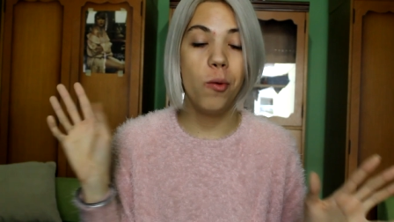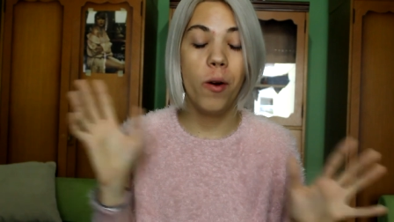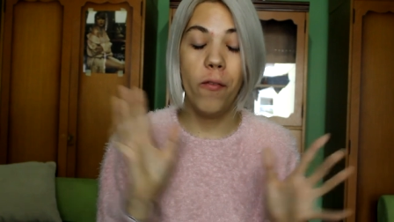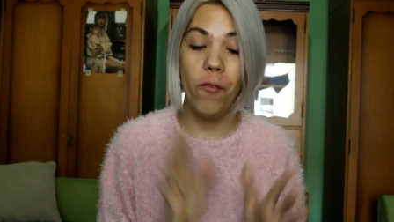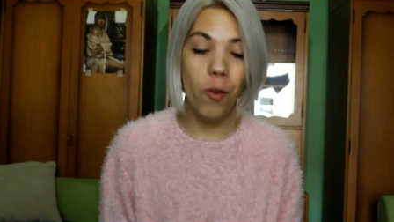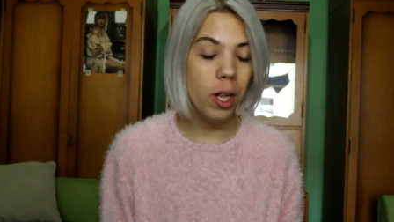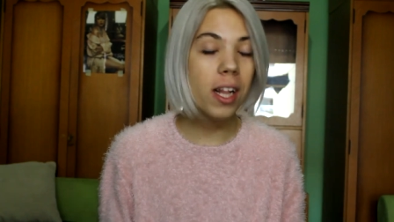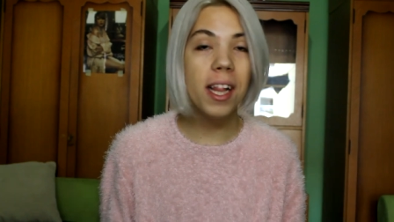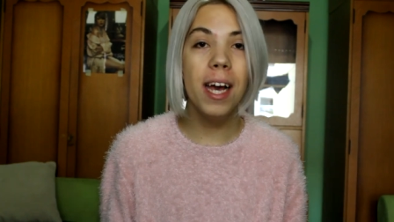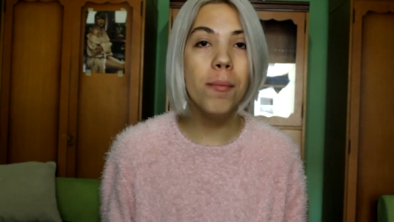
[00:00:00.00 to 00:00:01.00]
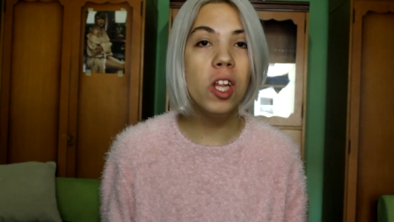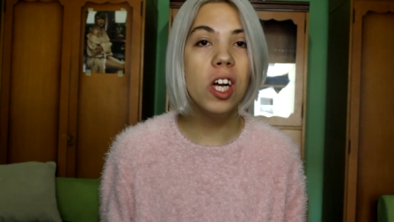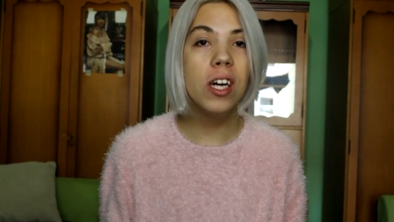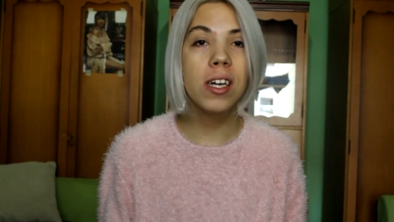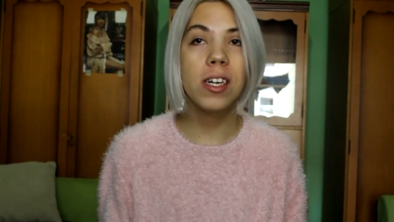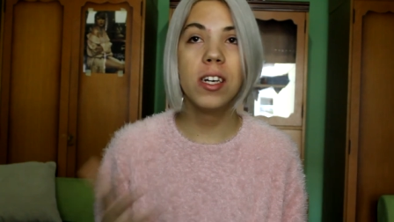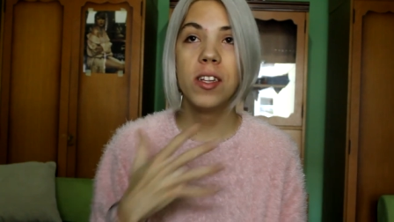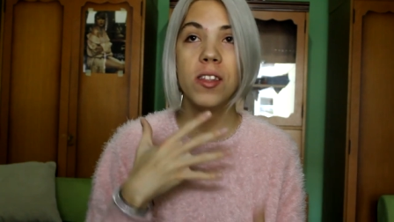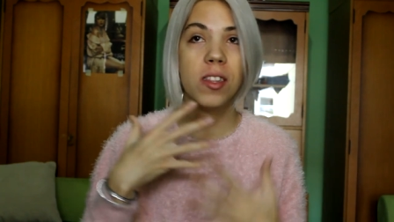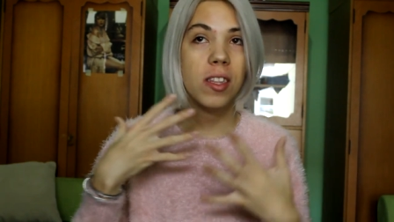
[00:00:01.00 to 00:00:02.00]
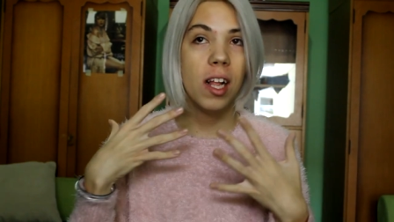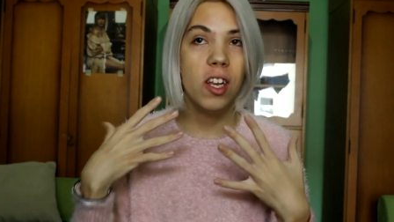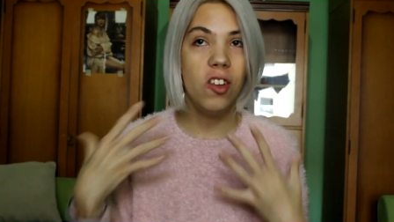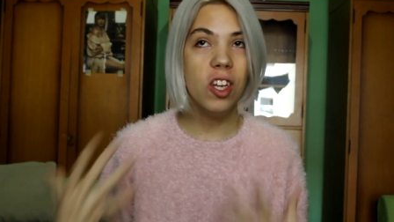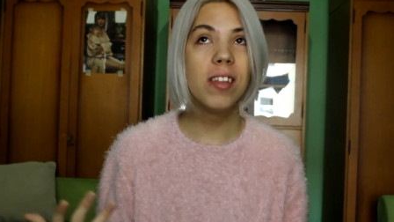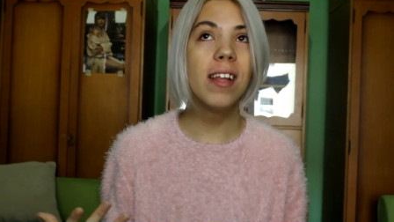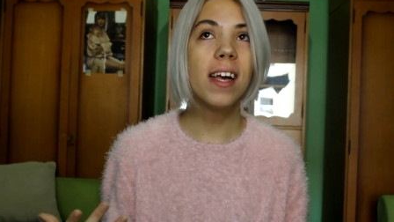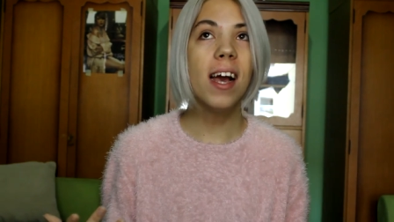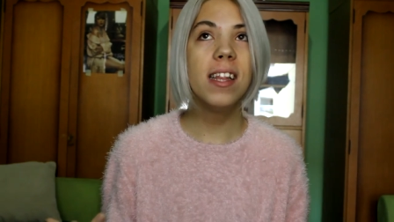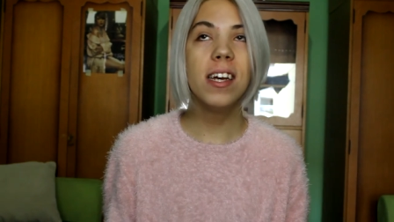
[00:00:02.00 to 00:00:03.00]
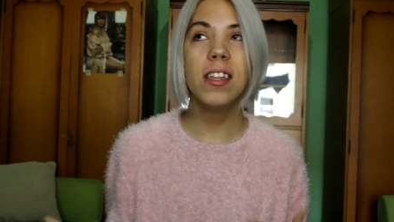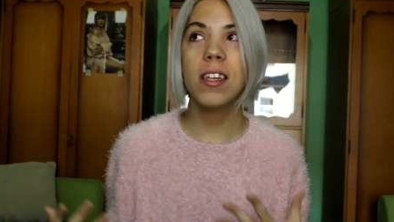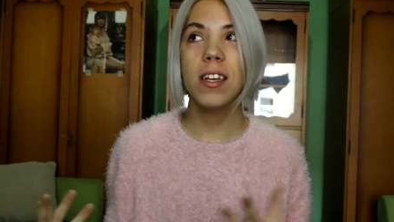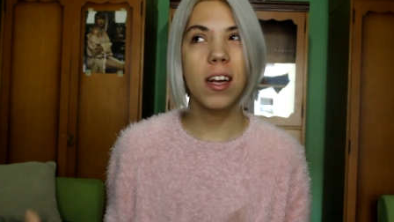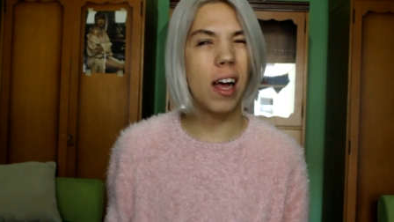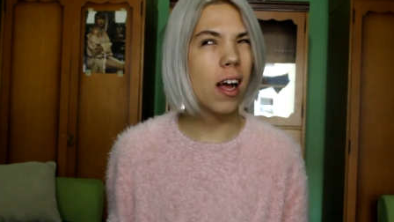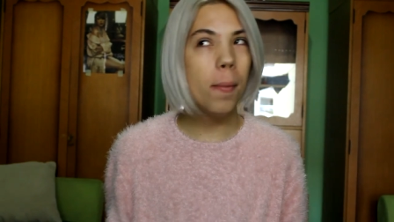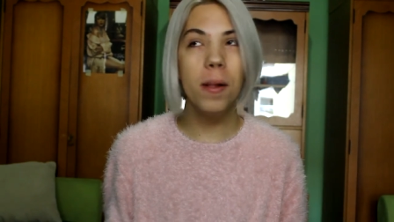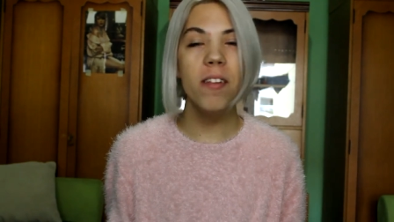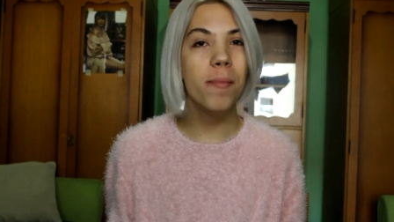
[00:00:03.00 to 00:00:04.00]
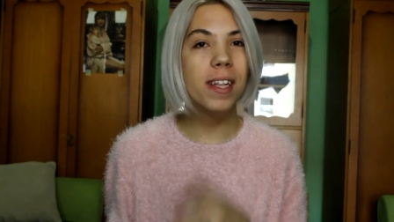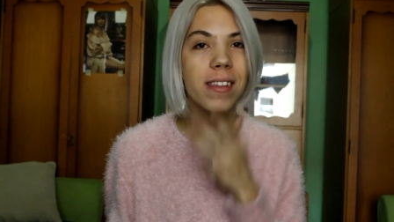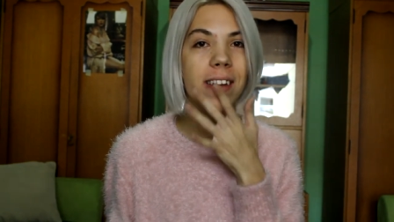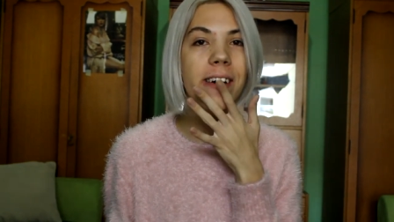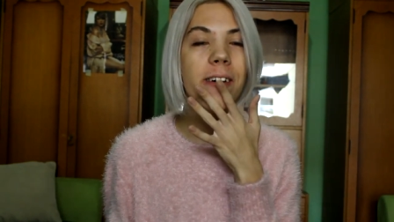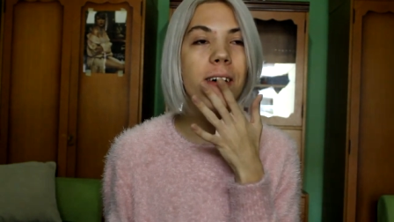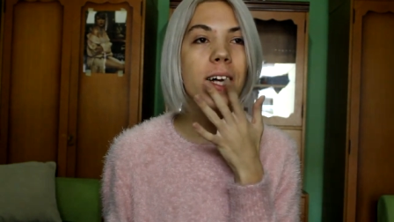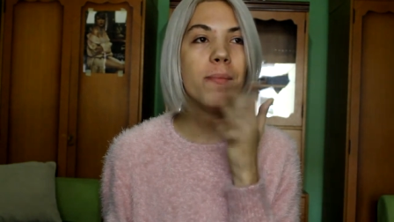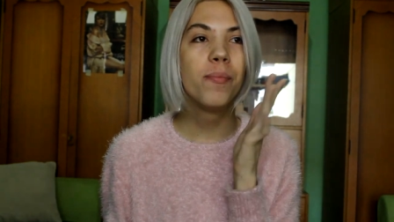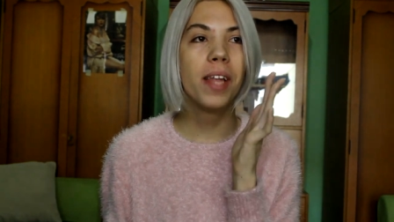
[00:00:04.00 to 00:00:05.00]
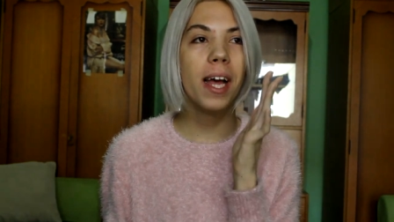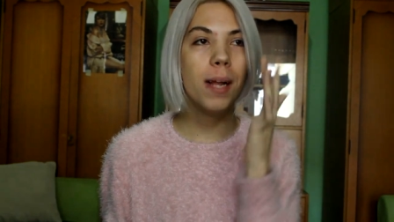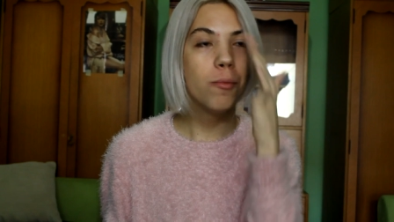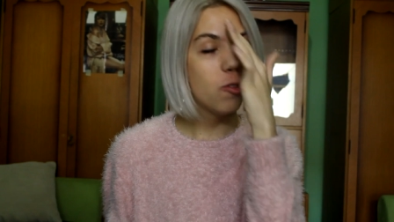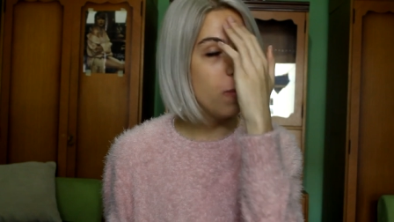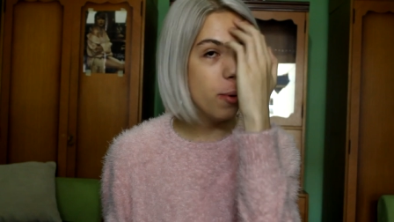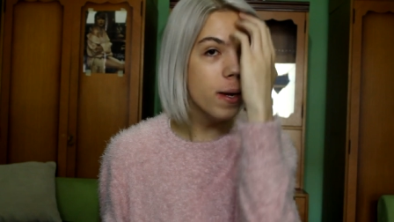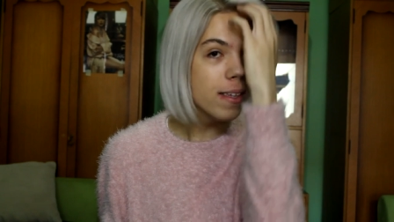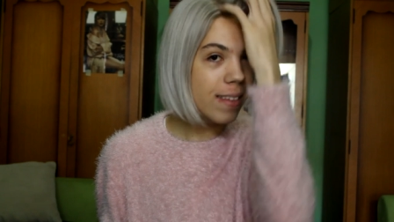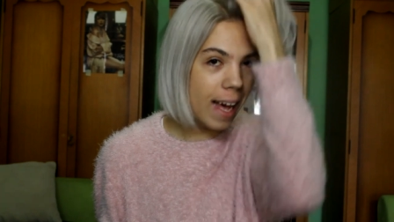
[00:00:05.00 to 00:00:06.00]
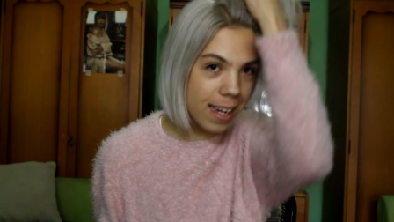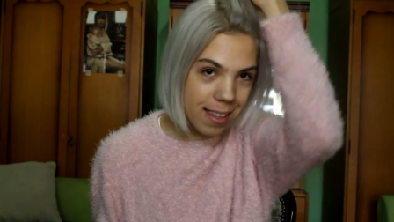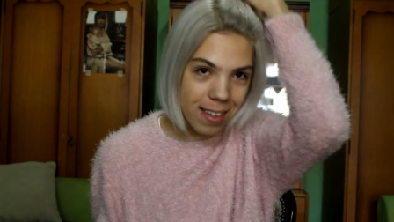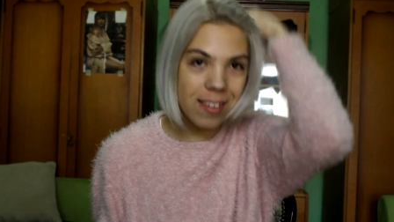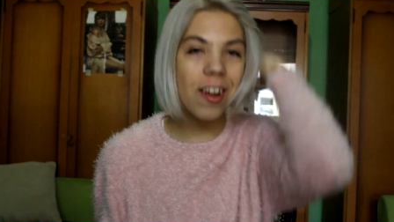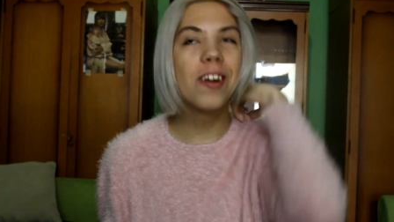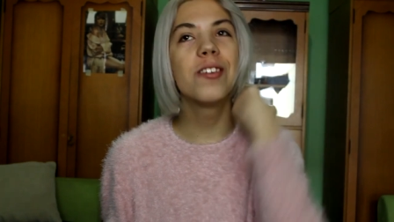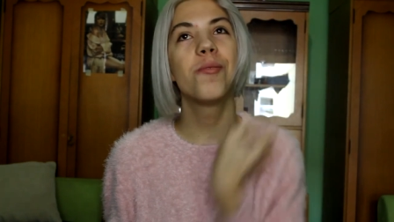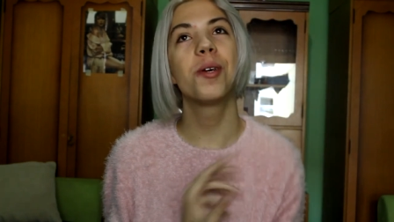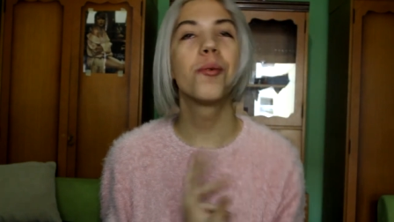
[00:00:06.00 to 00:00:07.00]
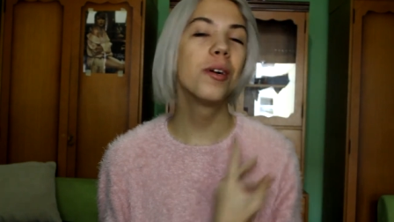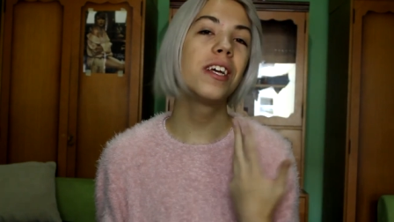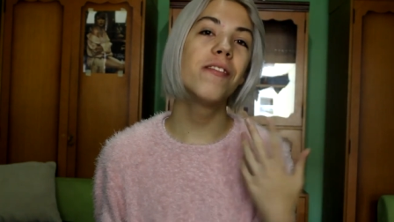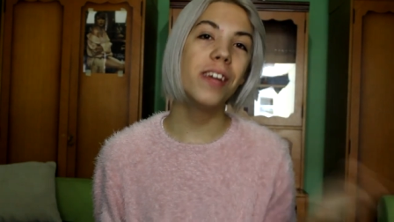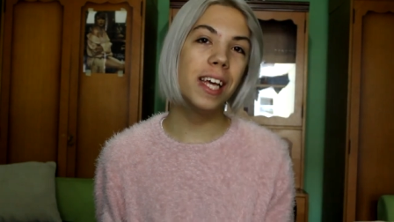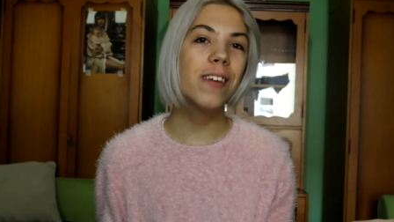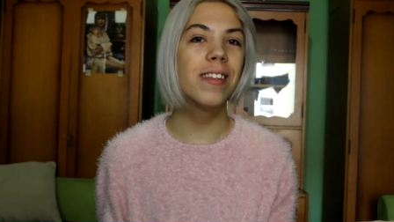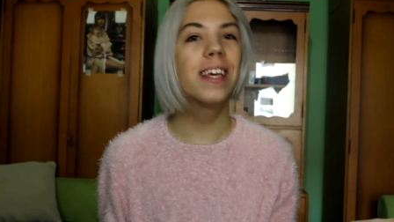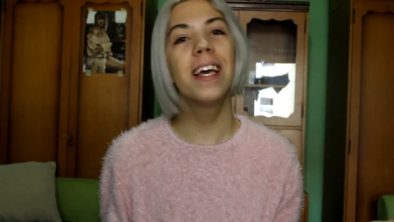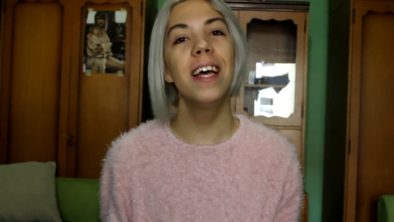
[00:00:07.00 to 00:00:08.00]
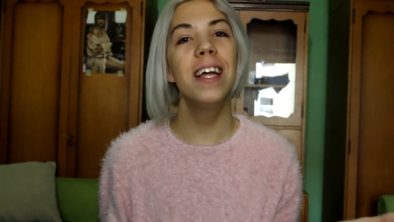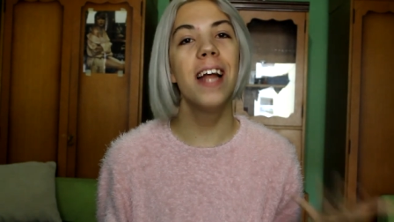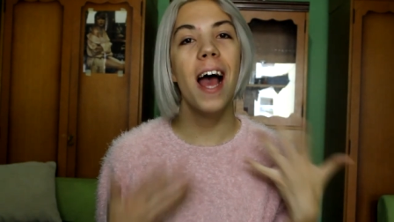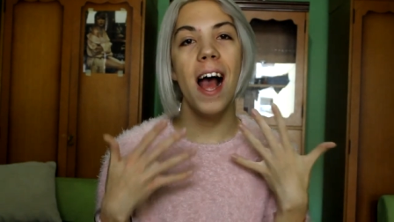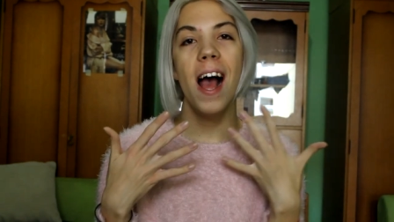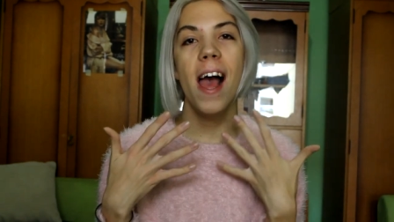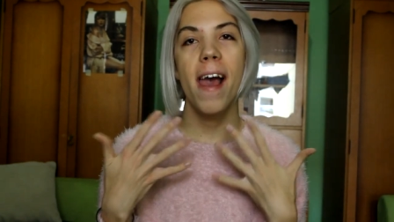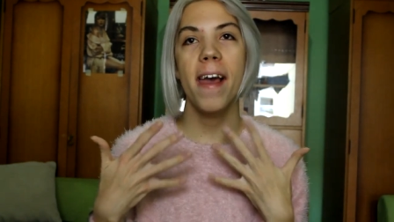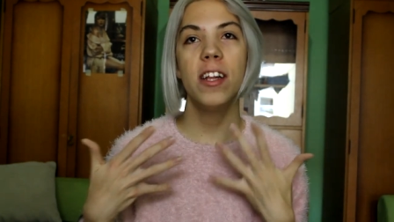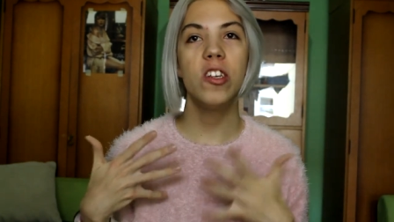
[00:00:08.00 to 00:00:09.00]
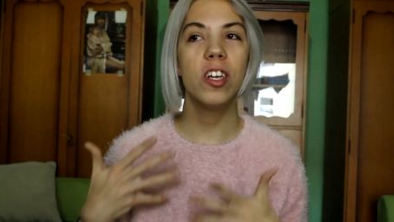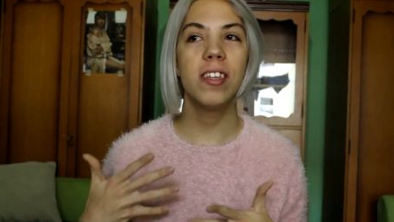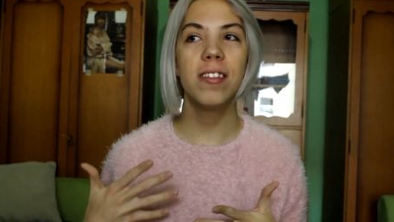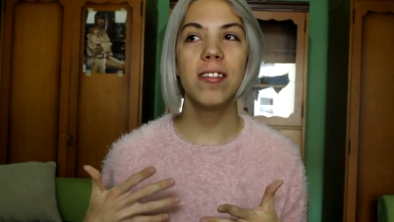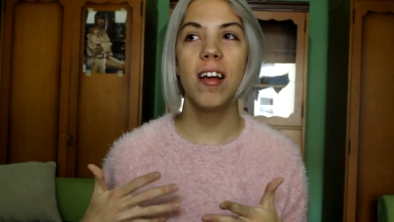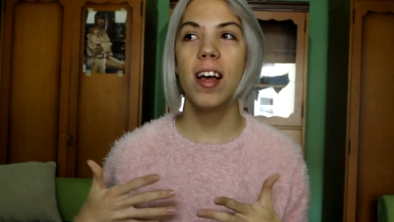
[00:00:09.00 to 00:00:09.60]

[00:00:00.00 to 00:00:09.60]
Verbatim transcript: do a full glam look, just like I did a couple of months ago. And I'm super excited to start recording videos again and just